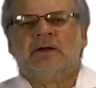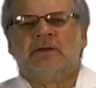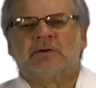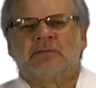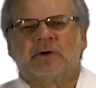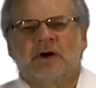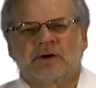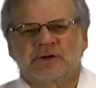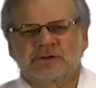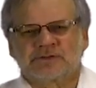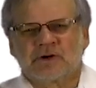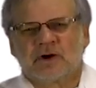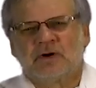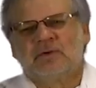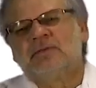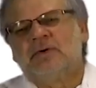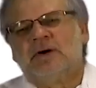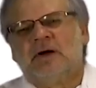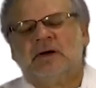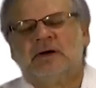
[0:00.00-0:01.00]
The focus
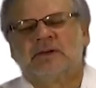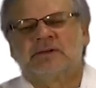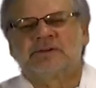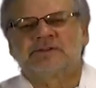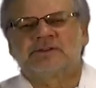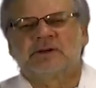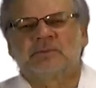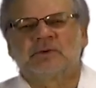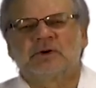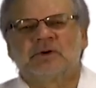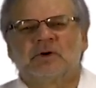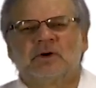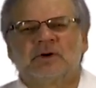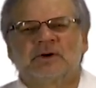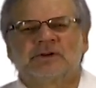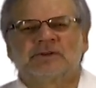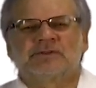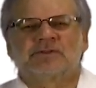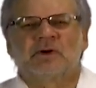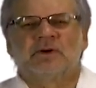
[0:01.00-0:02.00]
of the
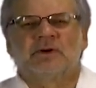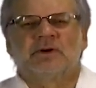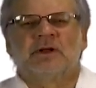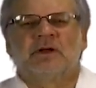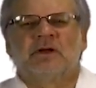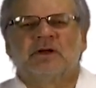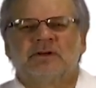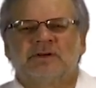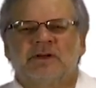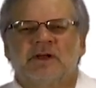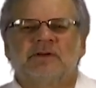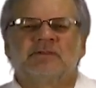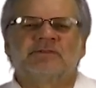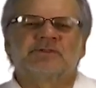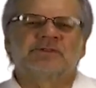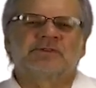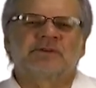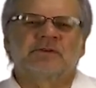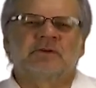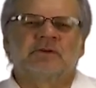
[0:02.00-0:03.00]
seminar is on
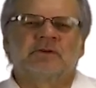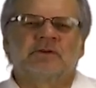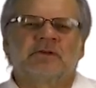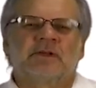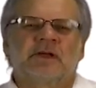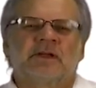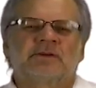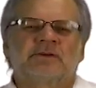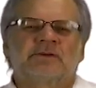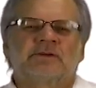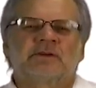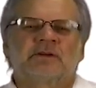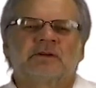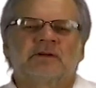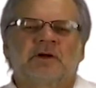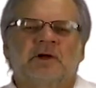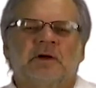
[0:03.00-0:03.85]
deaths that